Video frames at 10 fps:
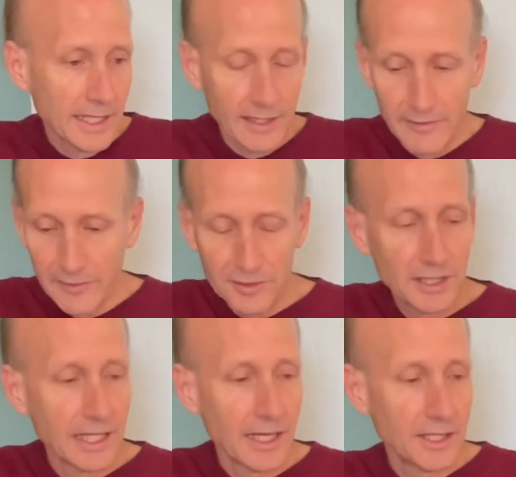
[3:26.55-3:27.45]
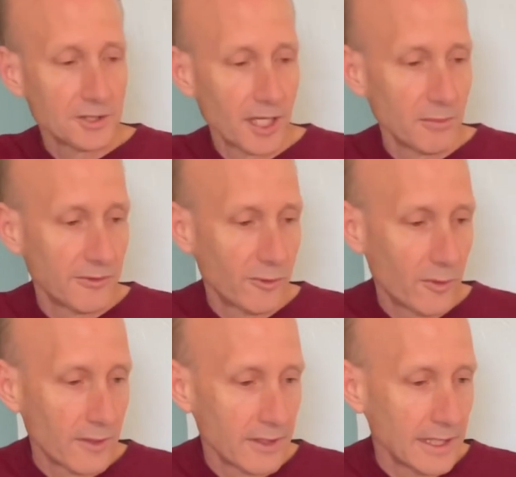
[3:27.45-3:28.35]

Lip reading: I've never seen an eye chart before,